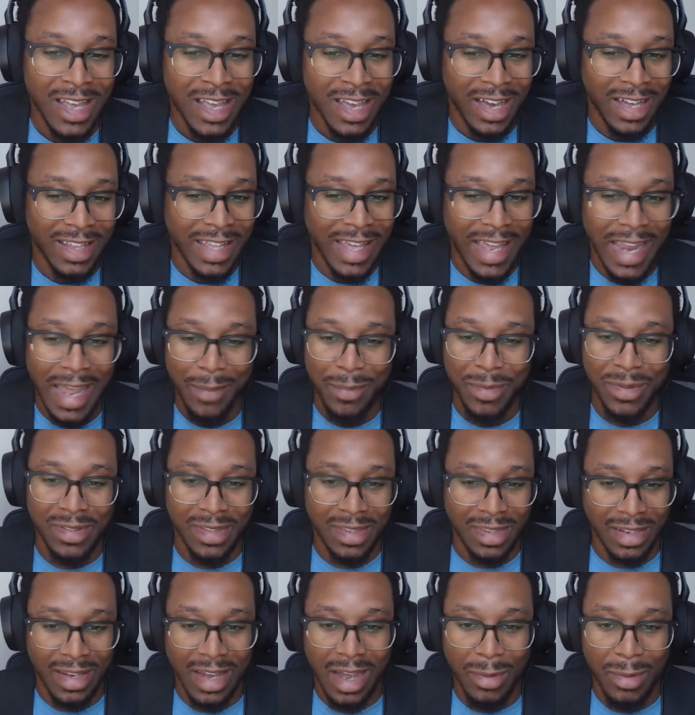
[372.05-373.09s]
Uh, that happens in
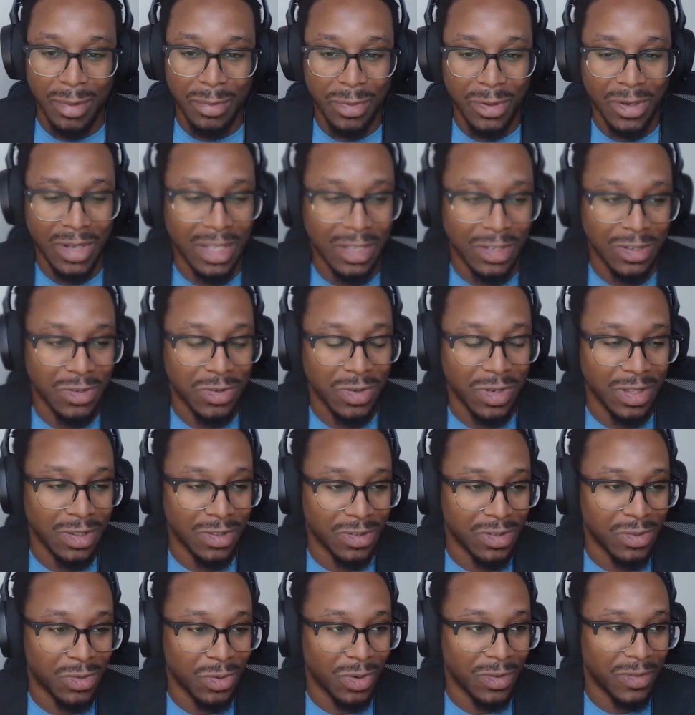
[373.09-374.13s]
the comic book industry.
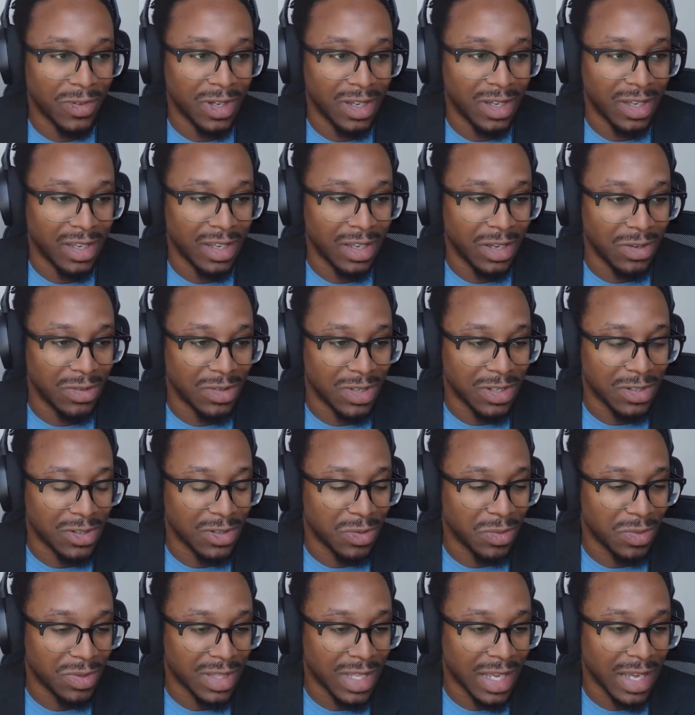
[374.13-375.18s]
There's sort of a, a huge
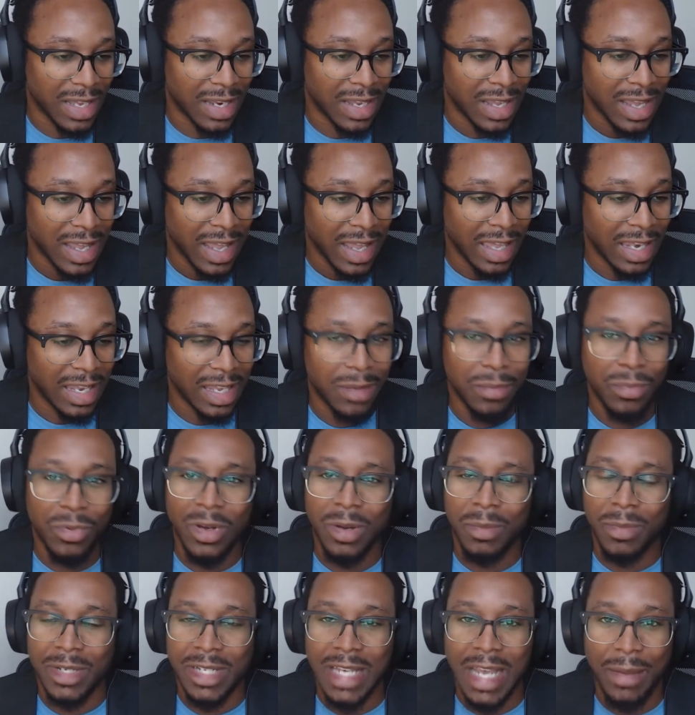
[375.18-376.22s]
issue with that. And it can
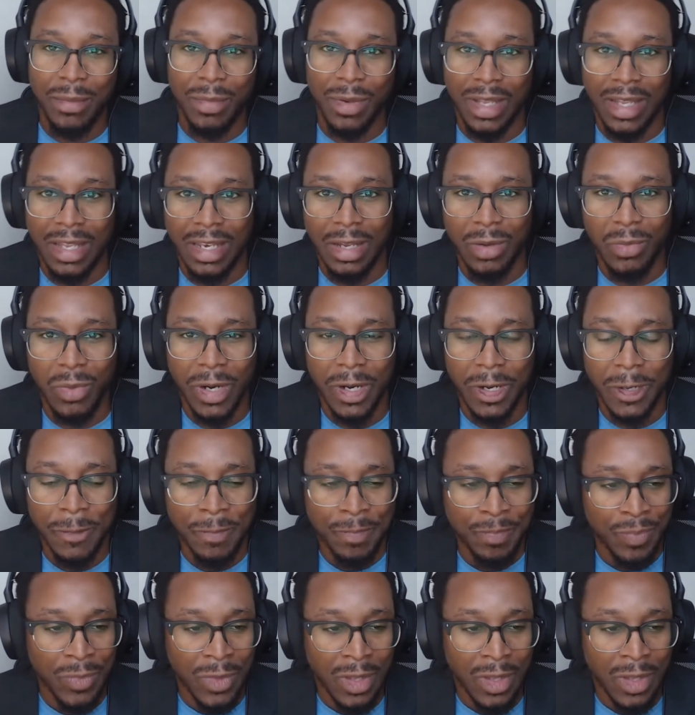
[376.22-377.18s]
pretty much happen anywhere.